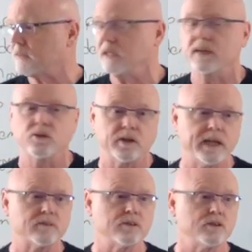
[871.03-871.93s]
thing you can
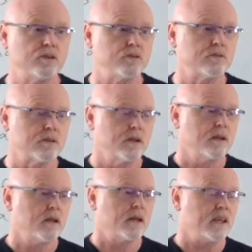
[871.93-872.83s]
actually use
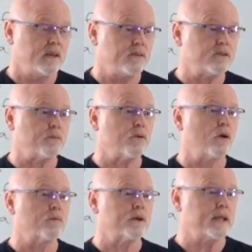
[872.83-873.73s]
if it's
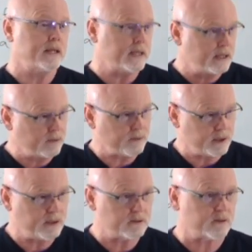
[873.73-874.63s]
appropriate and if
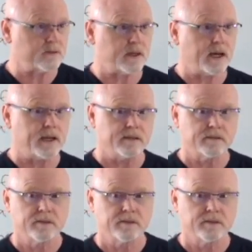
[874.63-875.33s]
it is assigned.